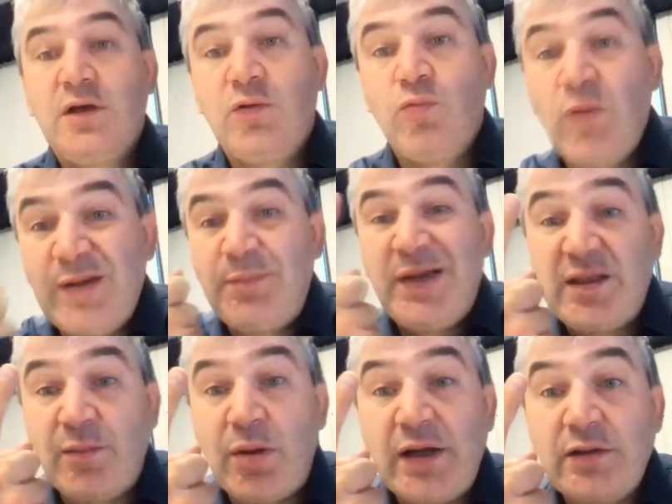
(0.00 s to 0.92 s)
1
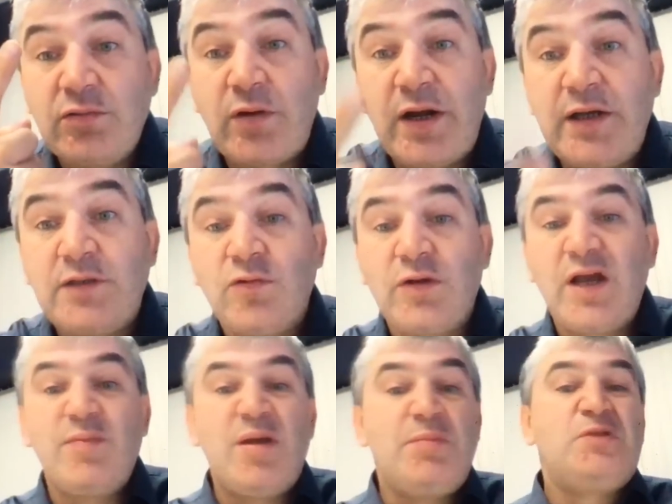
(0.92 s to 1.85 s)
petabyte, right?
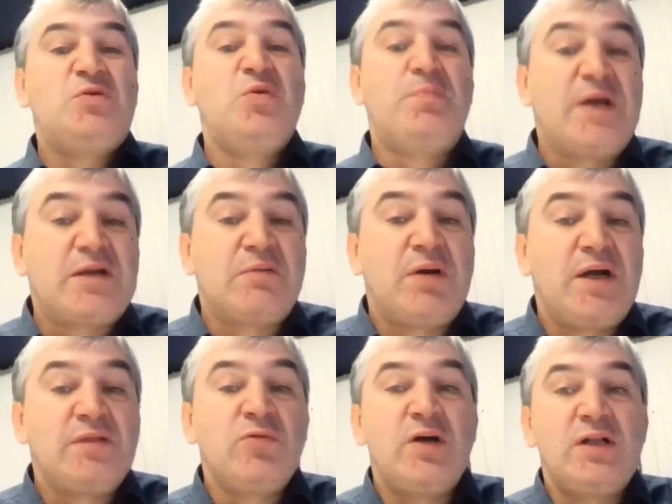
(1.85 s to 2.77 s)
Okay, maybe 2
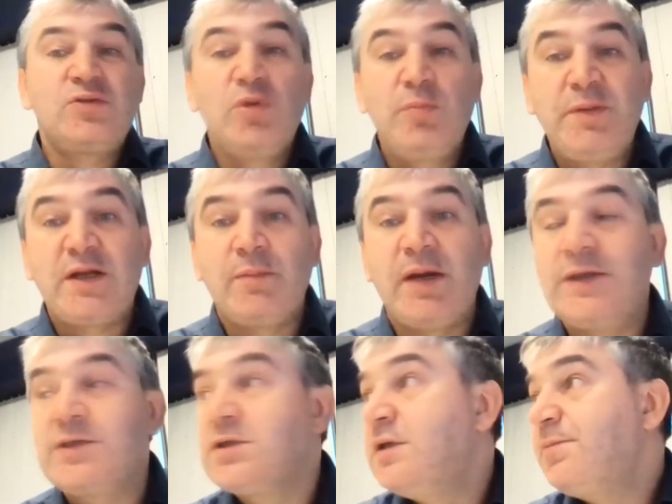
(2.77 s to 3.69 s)
petabyte. Well, 2
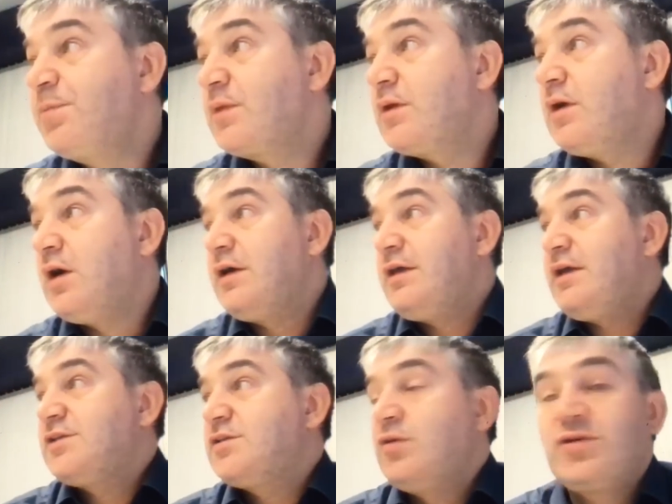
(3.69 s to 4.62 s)
petabyte,
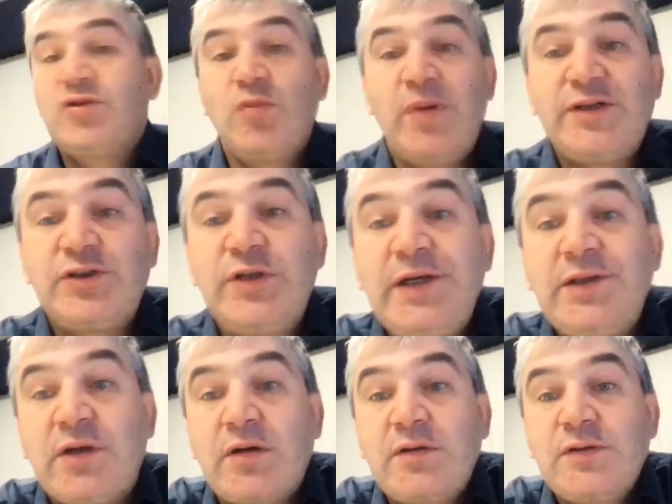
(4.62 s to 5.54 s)
it's not so much data.